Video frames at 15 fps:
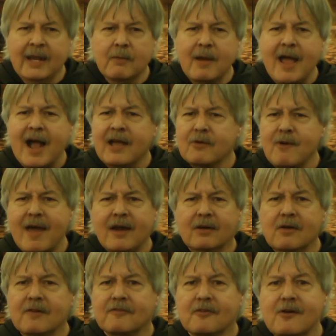Anyway, I could
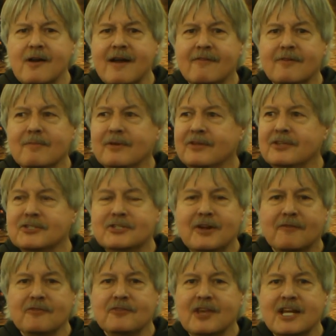rattle on forever, but there's
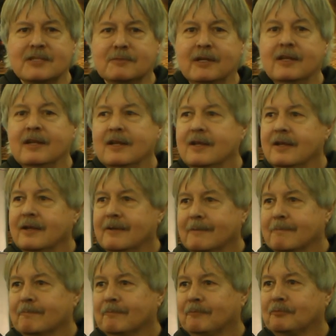different things. But
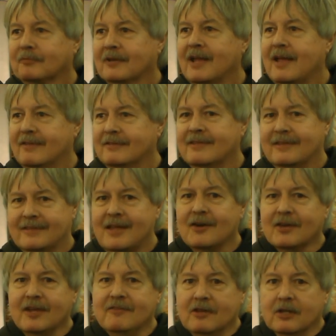that'll
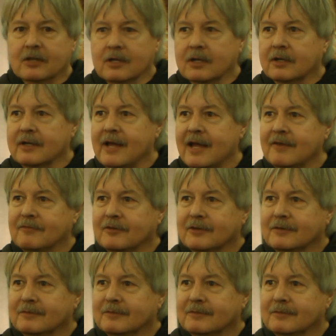give you a little handful